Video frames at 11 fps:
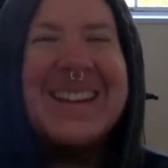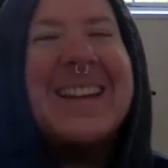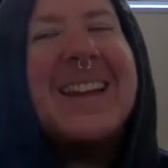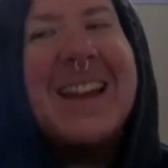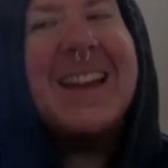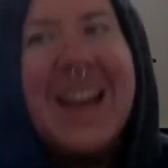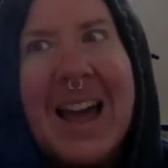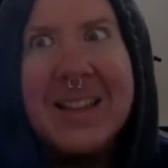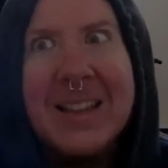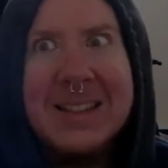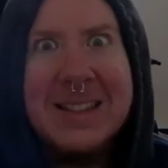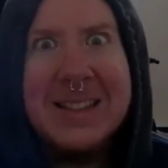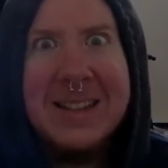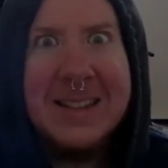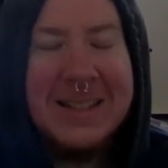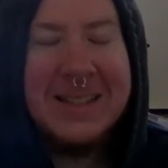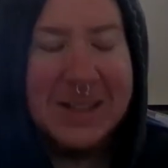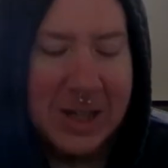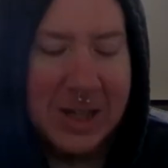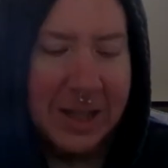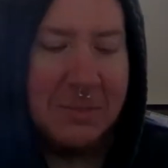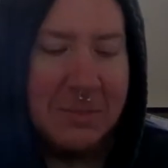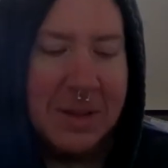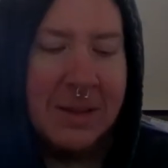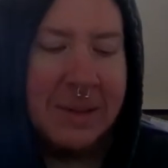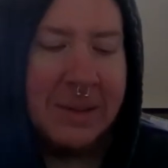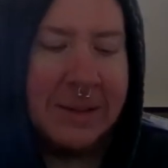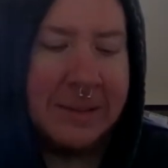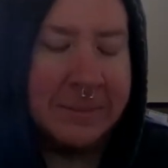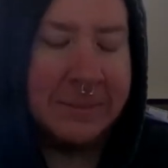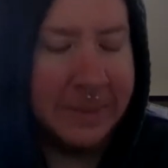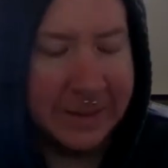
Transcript: LSD doesn't shake me, man, but